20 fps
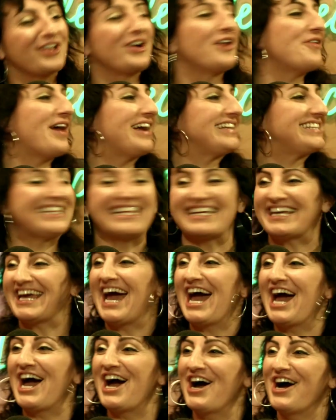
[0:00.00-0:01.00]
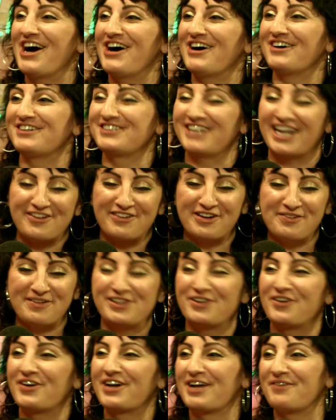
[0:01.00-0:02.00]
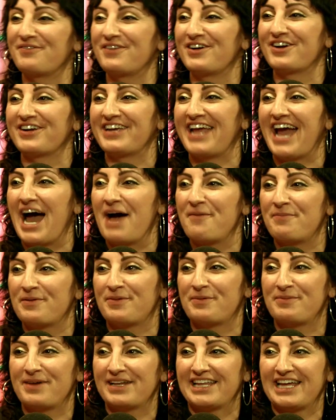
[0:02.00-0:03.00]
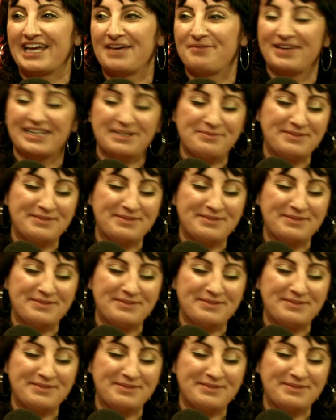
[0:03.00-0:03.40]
go right to the couch. Yeah, I don't want to be doing up there yapping on my leg. Let me